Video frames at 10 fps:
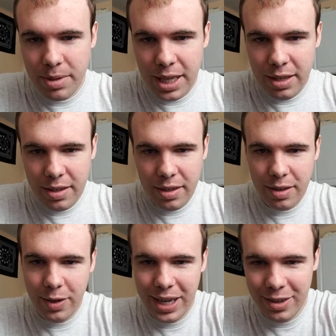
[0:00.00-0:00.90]
like
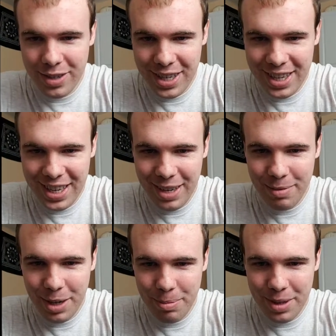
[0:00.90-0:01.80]
Wait, hold on.
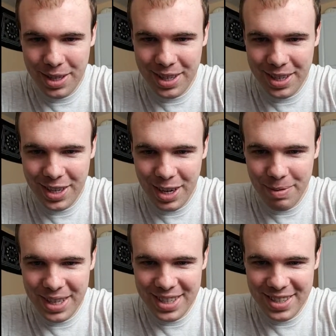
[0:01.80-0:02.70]
I'm up on the
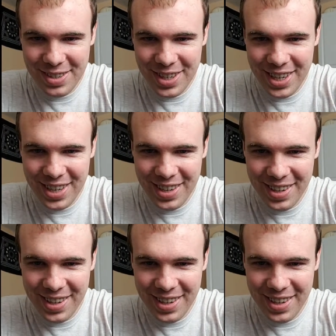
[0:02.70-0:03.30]
comments. Hold on.